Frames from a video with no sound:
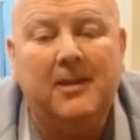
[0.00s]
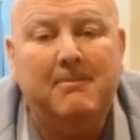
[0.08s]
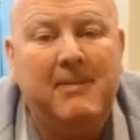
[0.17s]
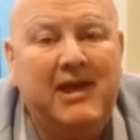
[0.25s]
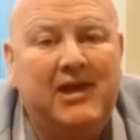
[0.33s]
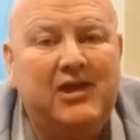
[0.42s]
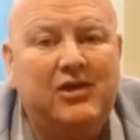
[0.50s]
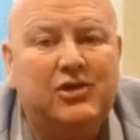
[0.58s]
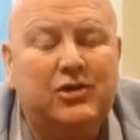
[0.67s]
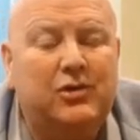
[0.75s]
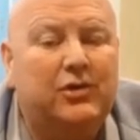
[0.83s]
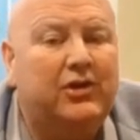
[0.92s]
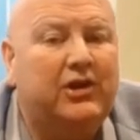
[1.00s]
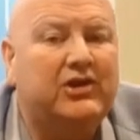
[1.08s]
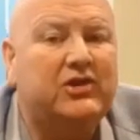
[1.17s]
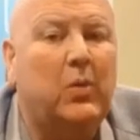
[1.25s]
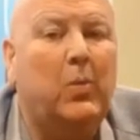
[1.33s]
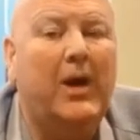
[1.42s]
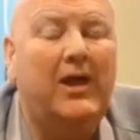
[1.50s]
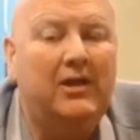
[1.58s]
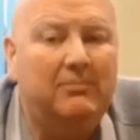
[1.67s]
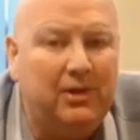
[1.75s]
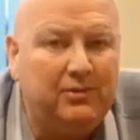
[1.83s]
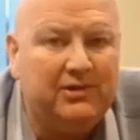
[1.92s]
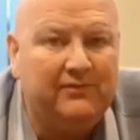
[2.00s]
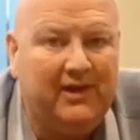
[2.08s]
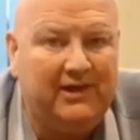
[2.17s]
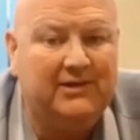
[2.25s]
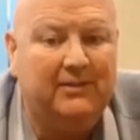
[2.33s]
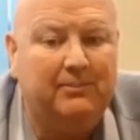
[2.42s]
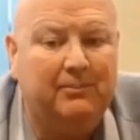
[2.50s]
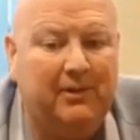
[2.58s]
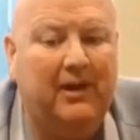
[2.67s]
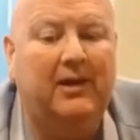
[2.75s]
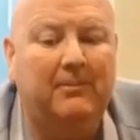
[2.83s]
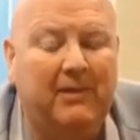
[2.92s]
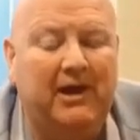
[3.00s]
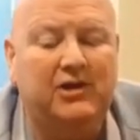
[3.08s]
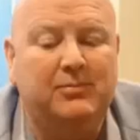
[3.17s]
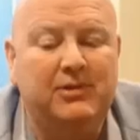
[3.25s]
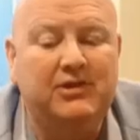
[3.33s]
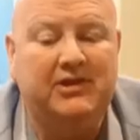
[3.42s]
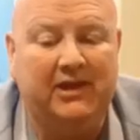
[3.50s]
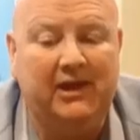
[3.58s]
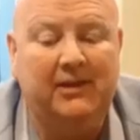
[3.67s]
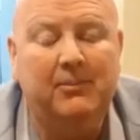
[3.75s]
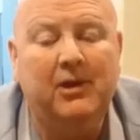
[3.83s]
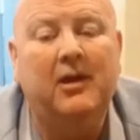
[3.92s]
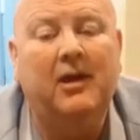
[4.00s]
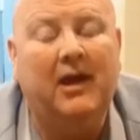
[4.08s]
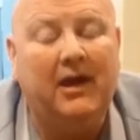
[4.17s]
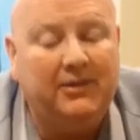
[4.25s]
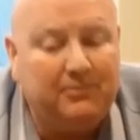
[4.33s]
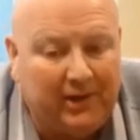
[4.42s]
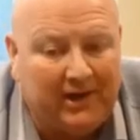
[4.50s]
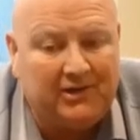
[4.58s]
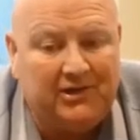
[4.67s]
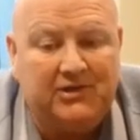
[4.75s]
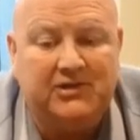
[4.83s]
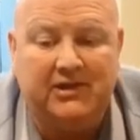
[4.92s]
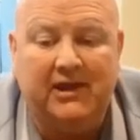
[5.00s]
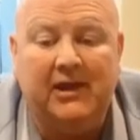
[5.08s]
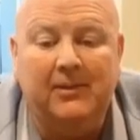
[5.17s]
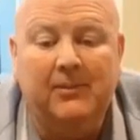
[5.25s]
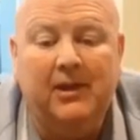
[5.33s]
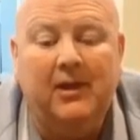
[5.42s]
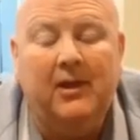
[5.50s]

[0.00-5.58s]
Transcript: making sure that it's a well-motivated management team and practice team.